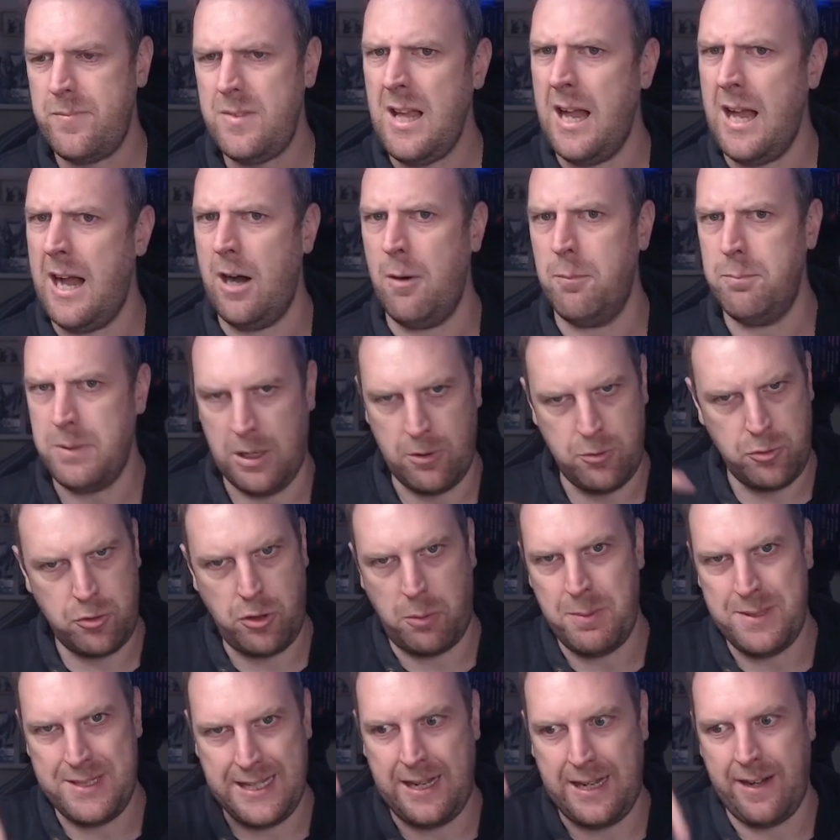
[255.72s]
I'll
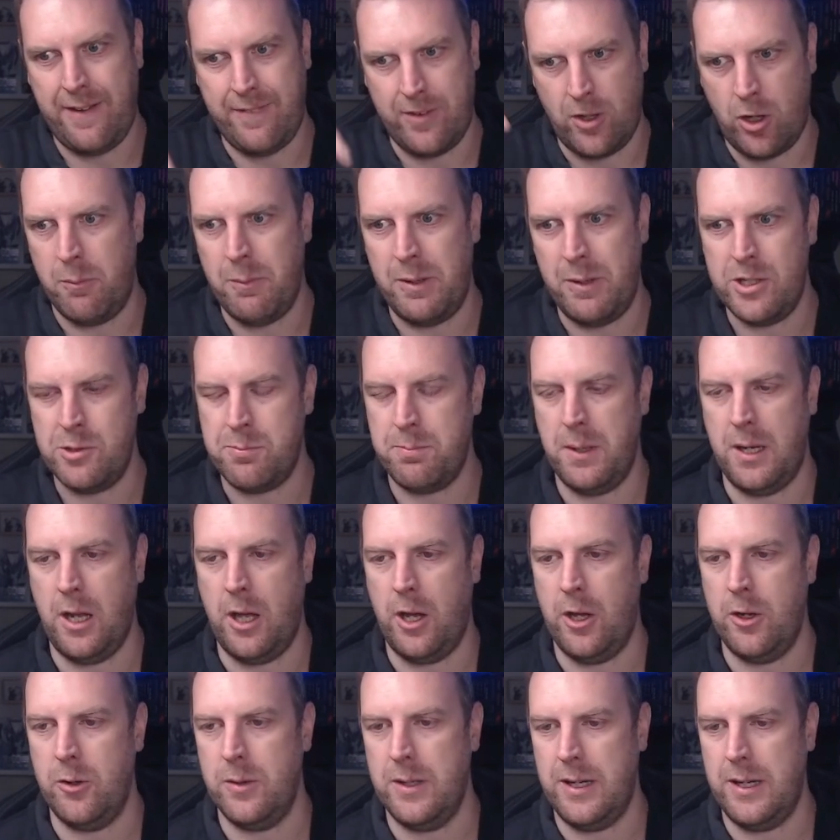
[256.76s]
drop it down in the comments below.